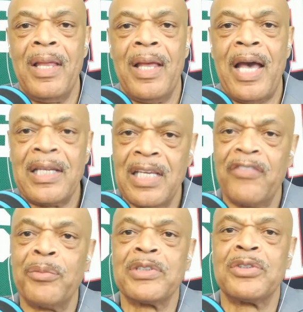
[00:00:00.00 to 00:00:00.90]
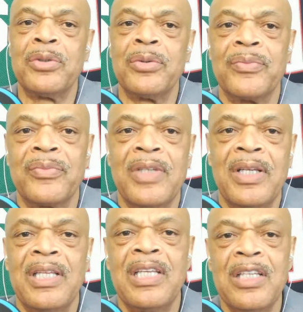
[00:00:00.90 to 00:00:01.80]
I had to give him his due.
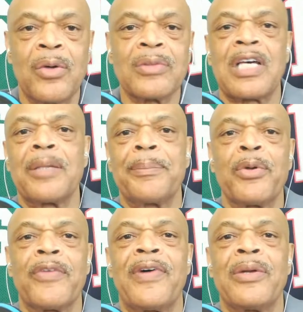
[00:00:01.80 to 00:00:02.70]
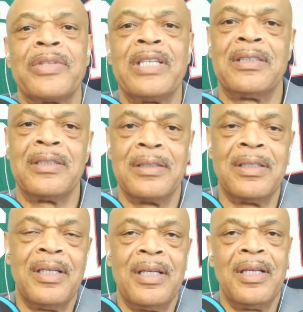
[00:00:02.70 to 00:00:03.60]
He knows how to build a foundation.
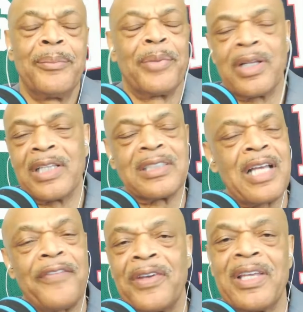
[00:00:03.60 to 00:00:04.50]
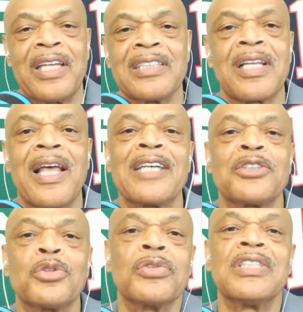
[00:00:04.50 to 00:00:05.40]
But let's not forget his last
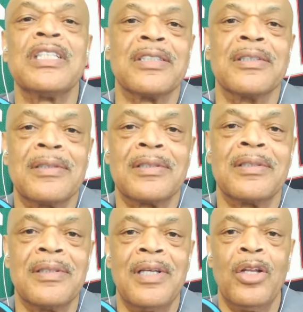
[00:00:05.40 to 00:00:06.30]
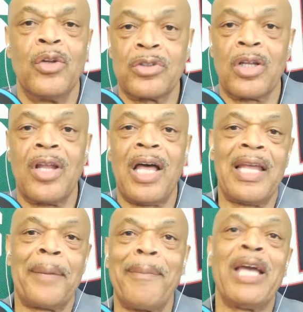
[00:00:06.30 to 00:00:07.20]
2 seasons looked a lot
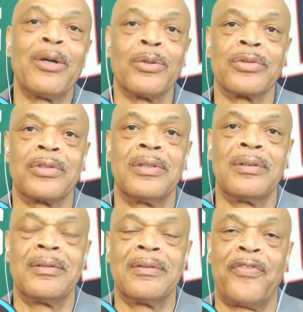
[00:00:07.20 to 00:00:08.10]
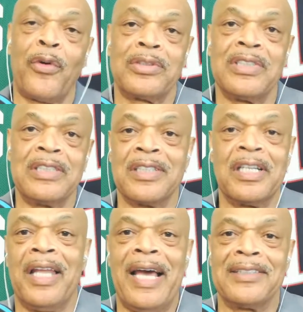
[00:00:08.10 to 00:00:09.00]
like Mayo's first season
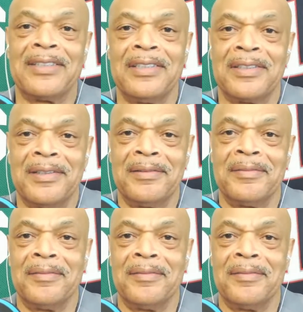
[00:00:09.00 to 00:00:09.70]
and last season.